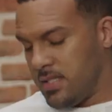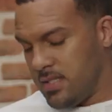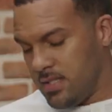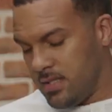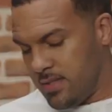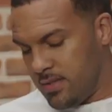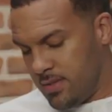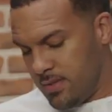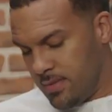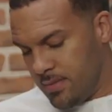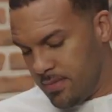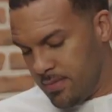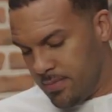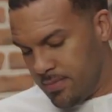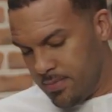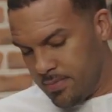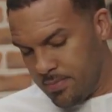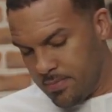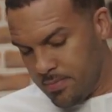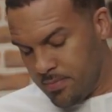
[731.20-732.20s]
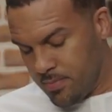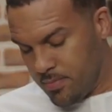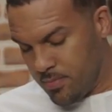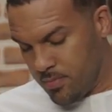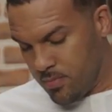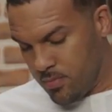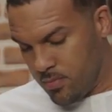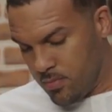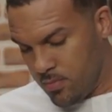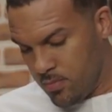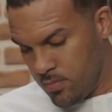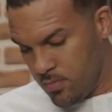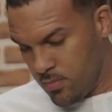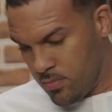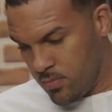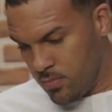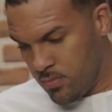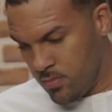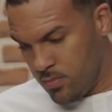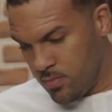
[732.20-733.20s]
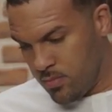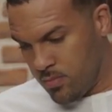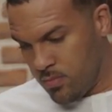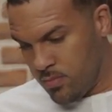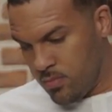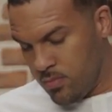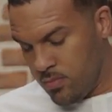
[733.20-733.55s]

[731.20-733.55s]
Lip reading: No words are spoken by the person on screen.